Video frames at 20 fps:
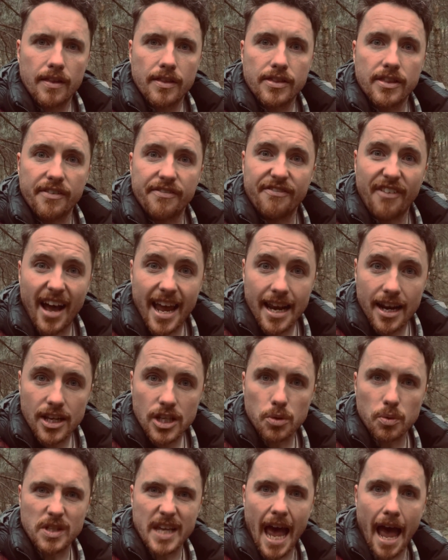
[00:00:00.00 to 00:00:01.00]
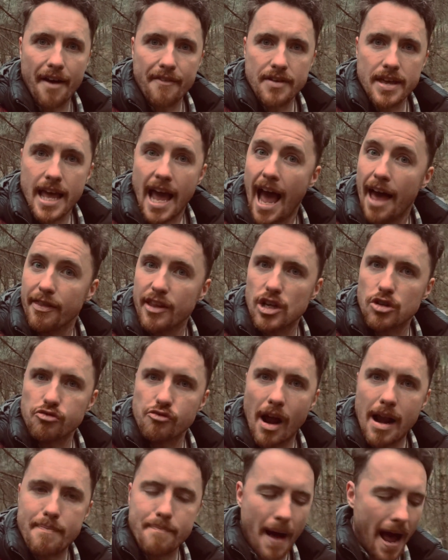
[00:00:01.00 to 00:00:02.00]
The violence was heavy, and these
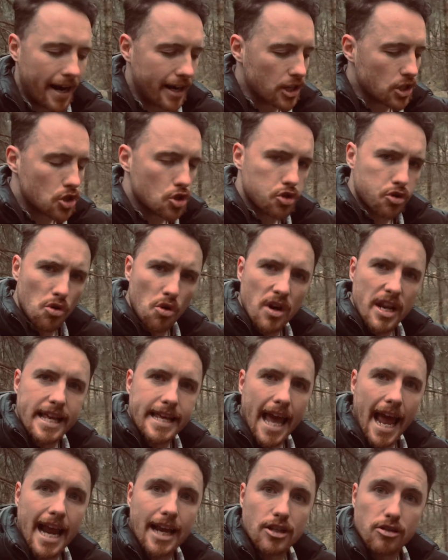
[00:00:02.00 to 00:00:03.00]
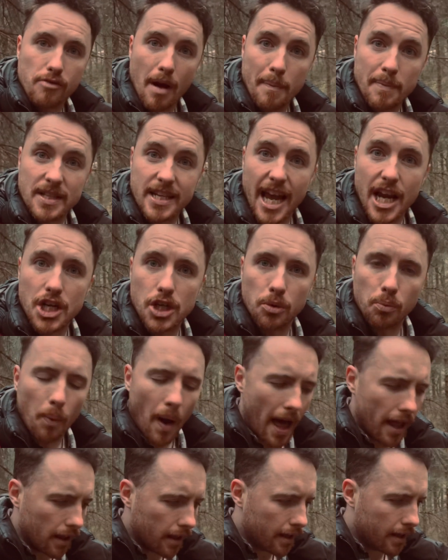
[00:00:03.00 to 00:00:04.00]
Red Bandits truly gained a reputation
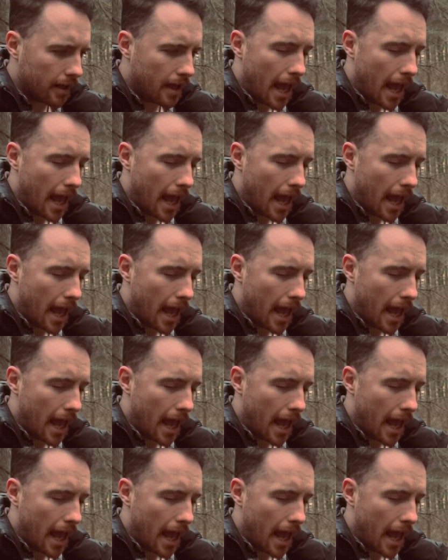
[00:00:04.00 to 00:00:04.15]
well.